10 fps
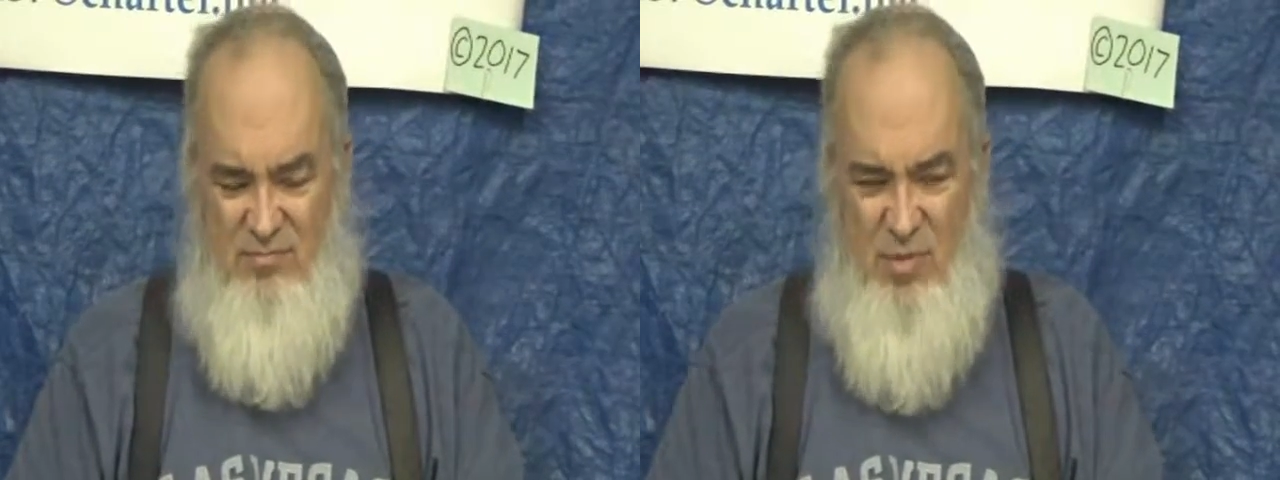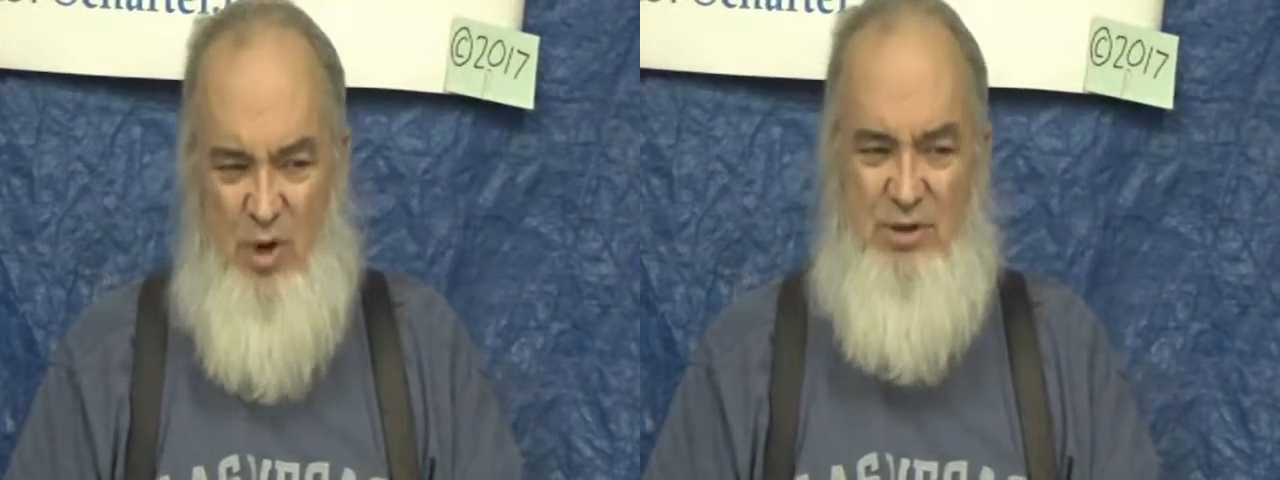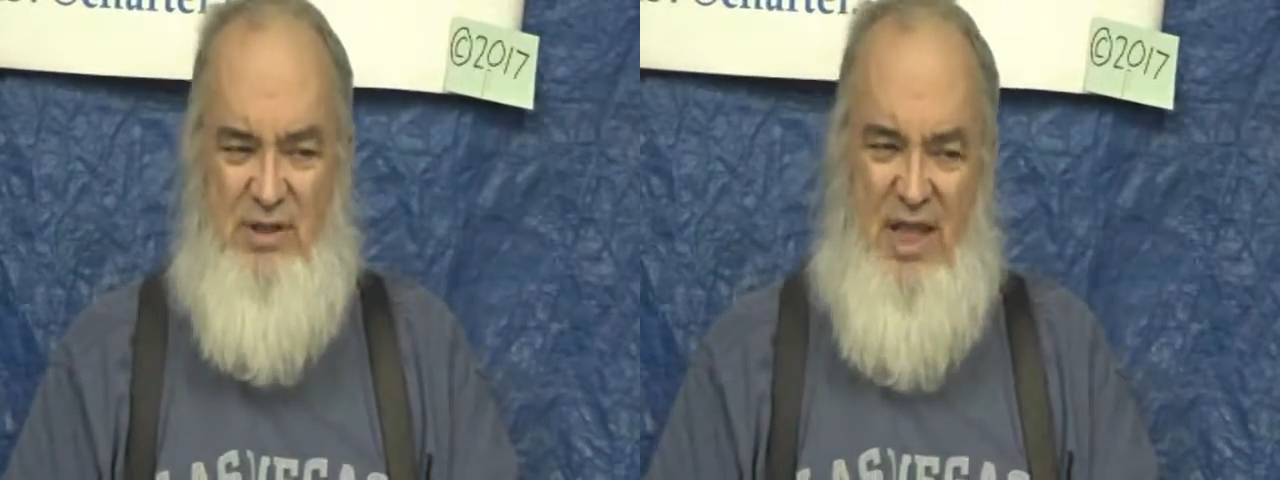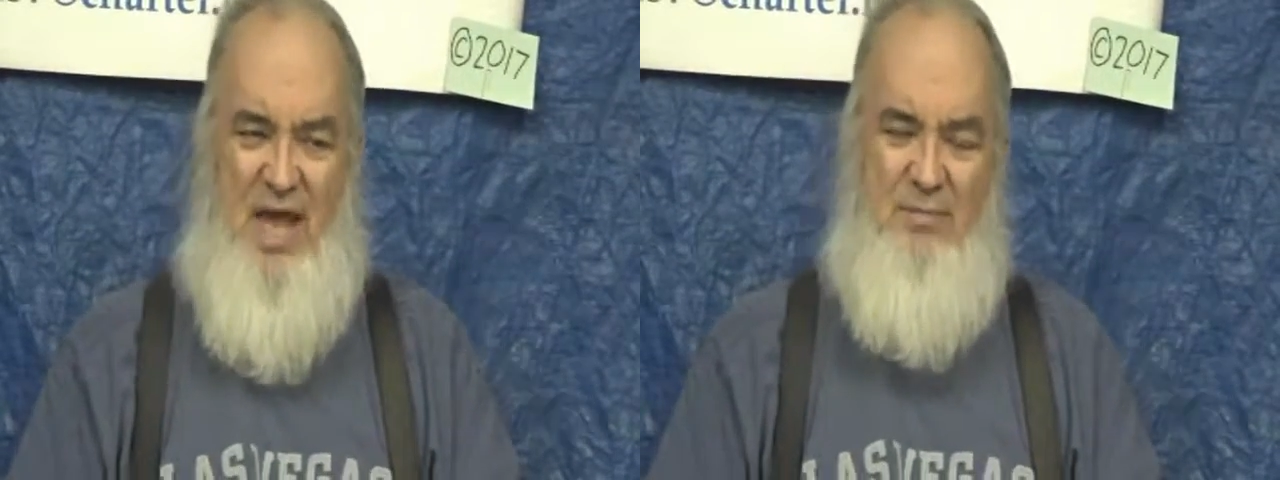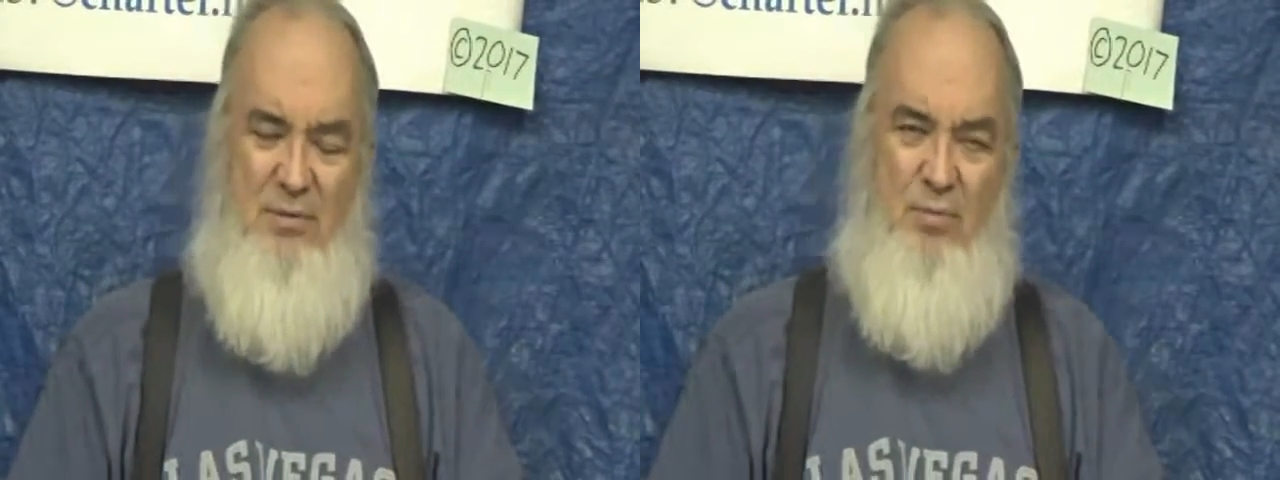most
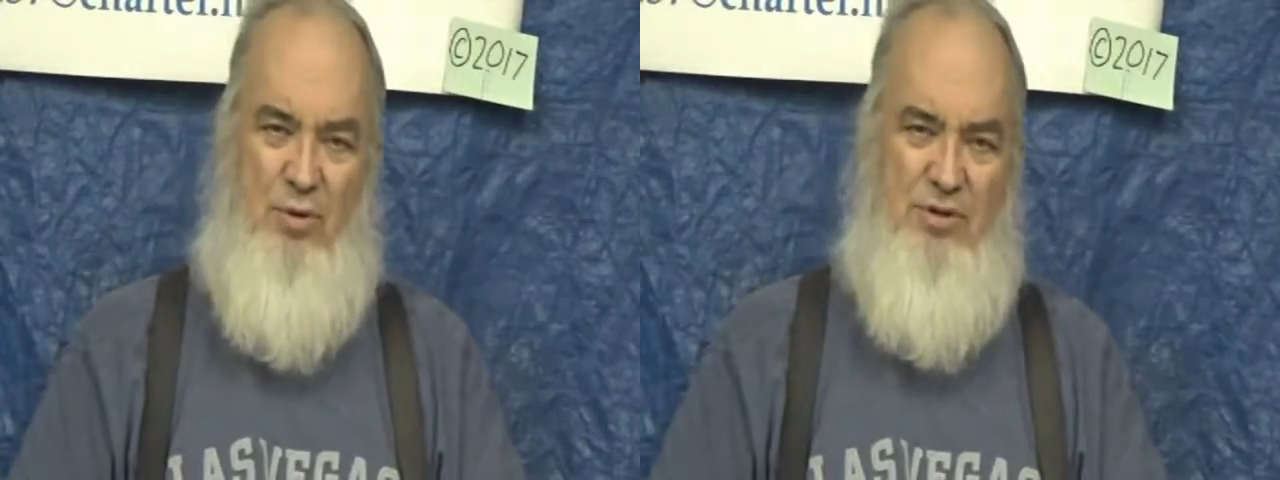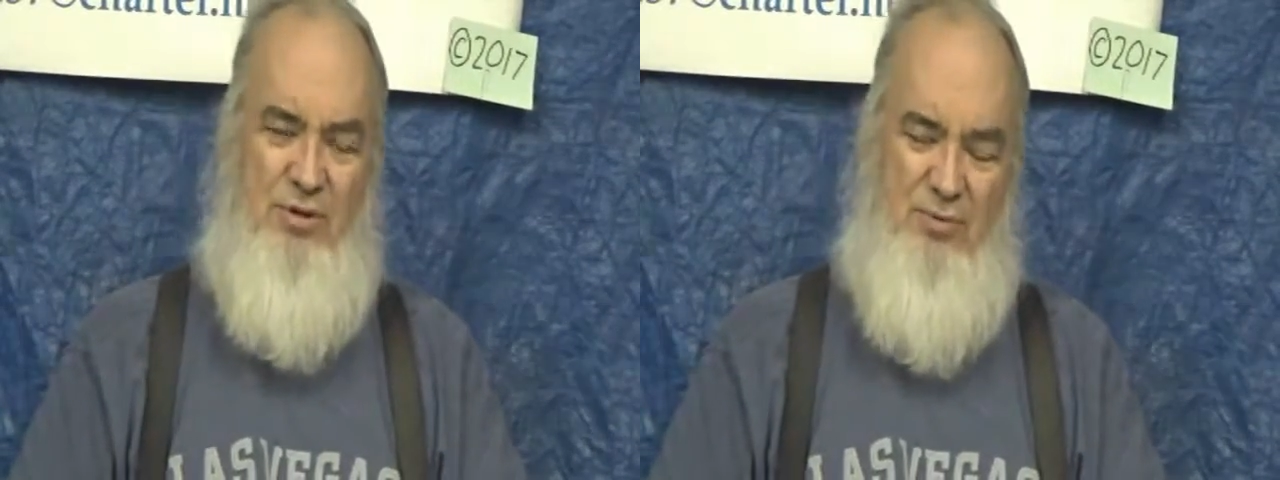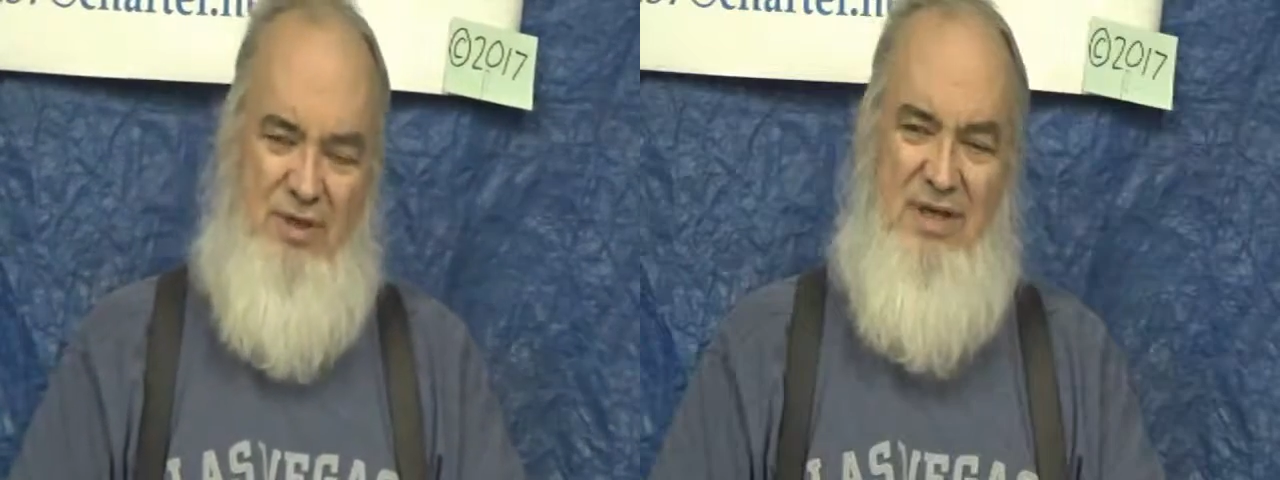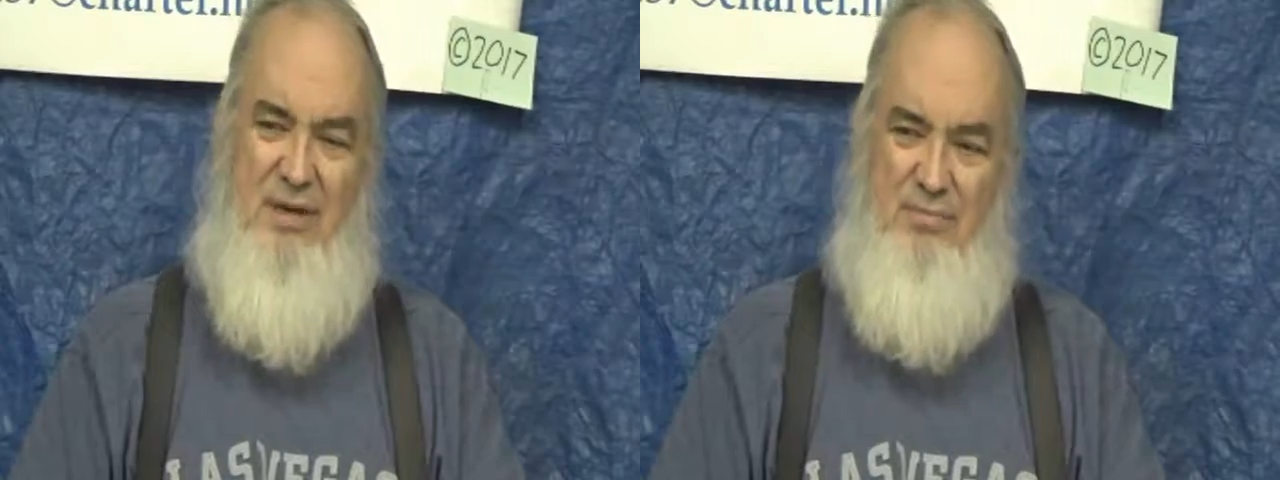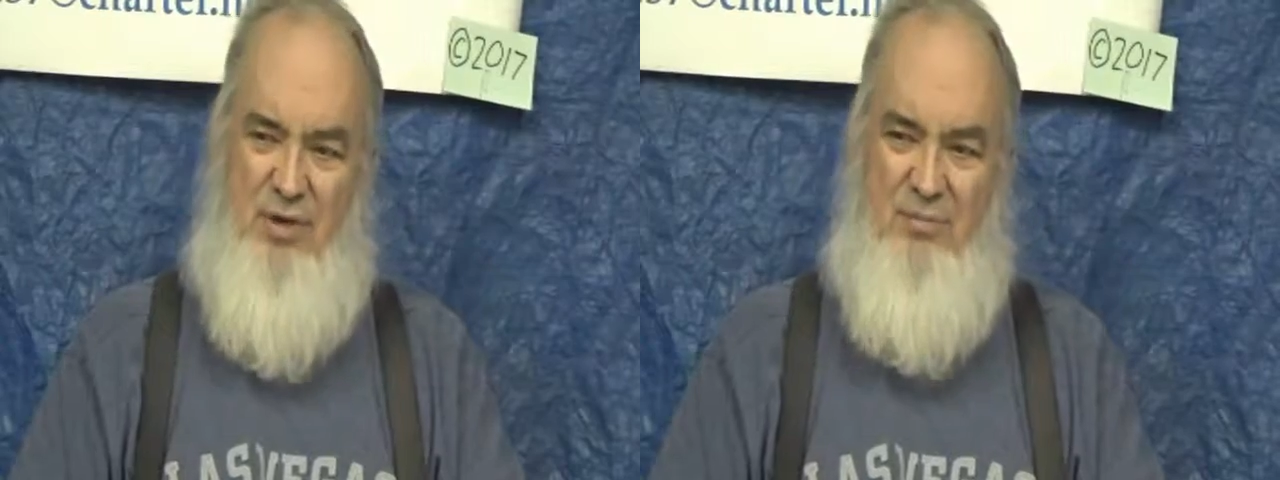lab reports are written
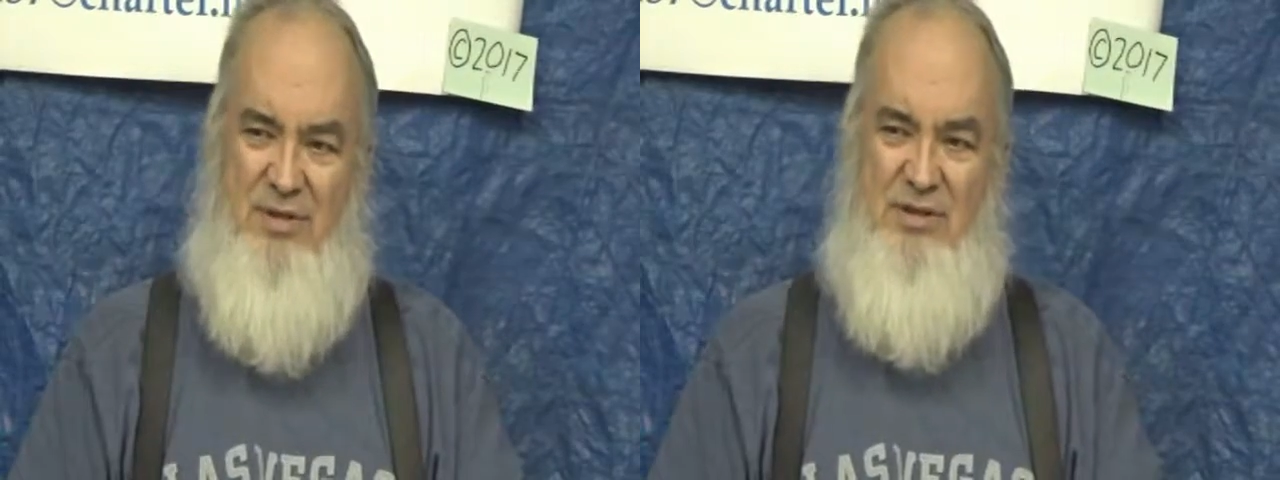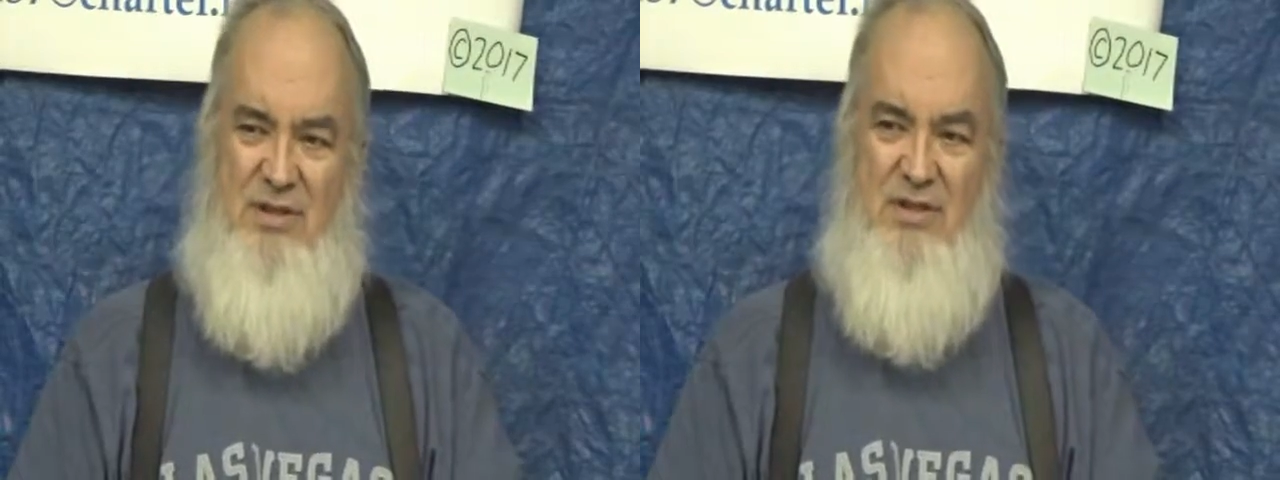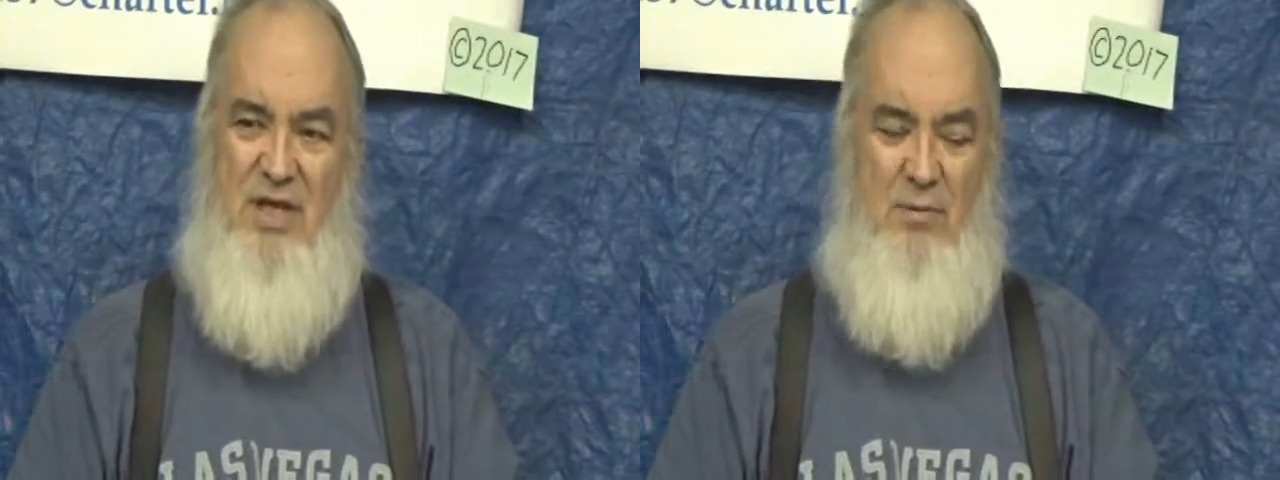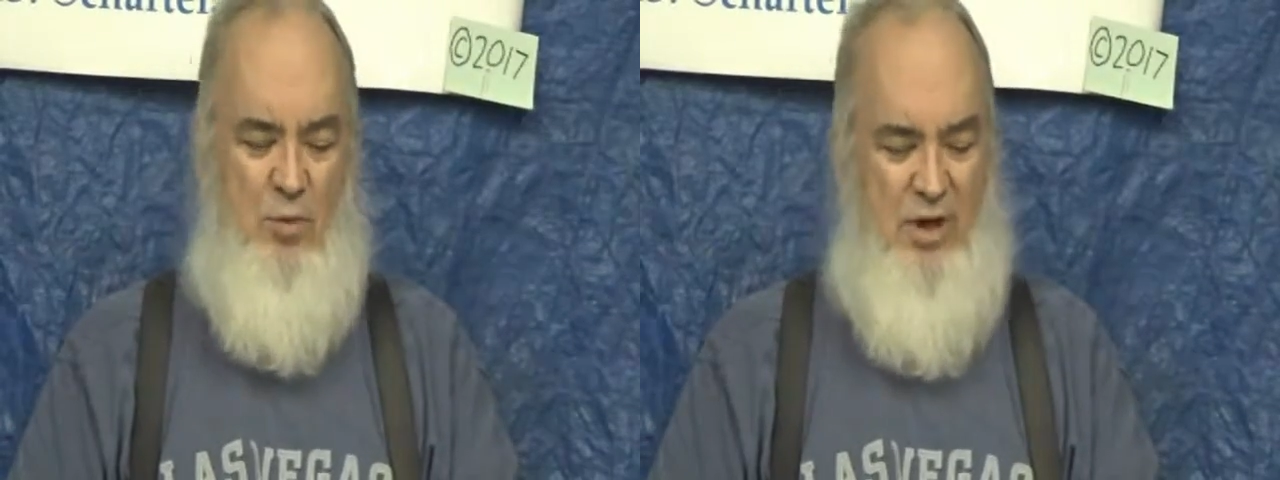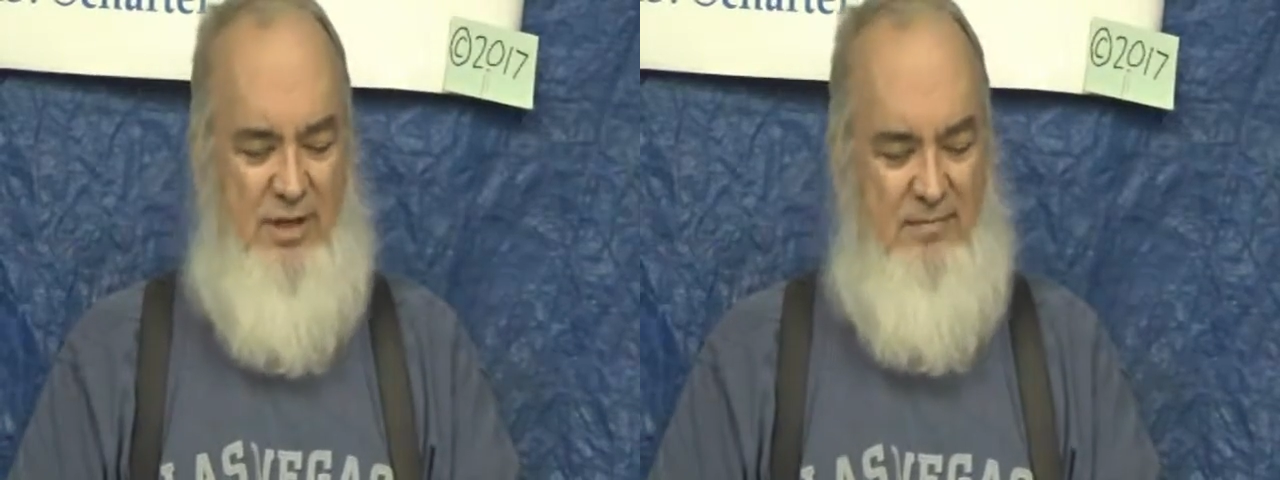up pretty much the
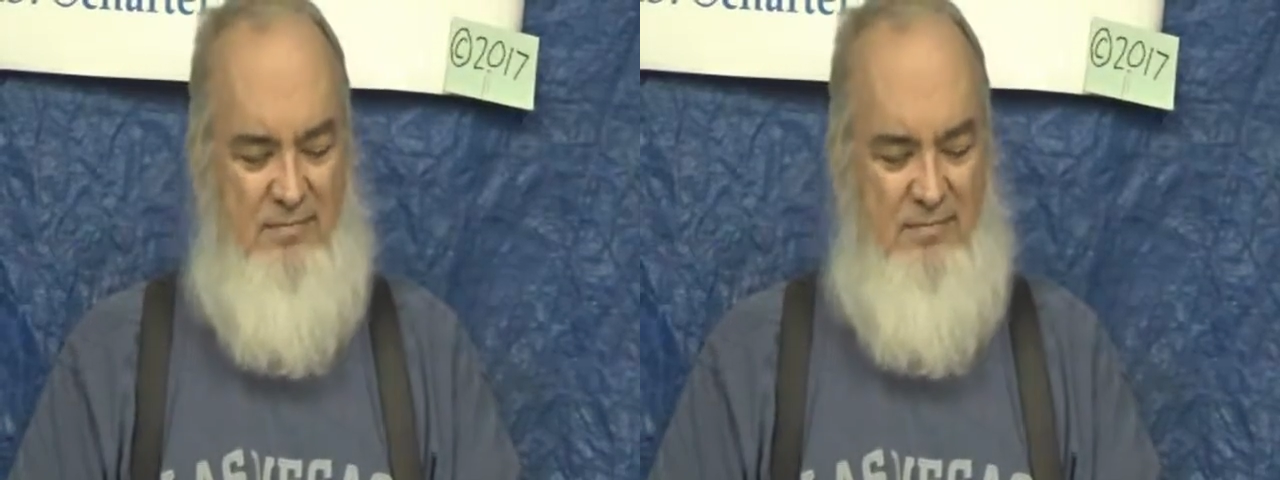same way.